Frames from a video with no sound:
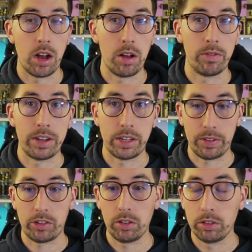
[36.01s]
of
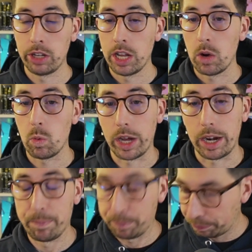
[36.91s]
individuals where